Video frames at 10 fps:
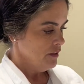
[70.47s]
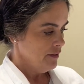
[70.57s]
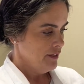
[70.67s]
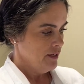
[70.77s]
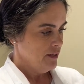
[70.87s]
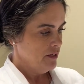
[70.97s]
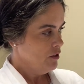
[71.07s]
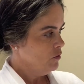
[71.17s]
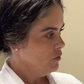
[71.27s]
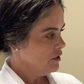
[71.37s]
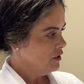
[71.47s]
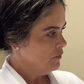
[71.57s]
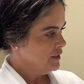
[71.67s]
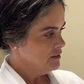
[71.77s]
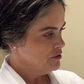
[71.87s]
Then we're
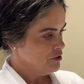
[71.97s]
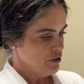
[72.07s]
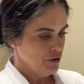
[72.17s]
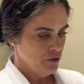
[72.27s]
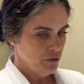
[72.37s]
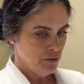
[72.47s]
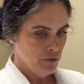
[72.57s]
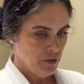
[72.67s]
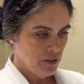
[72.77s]
going to,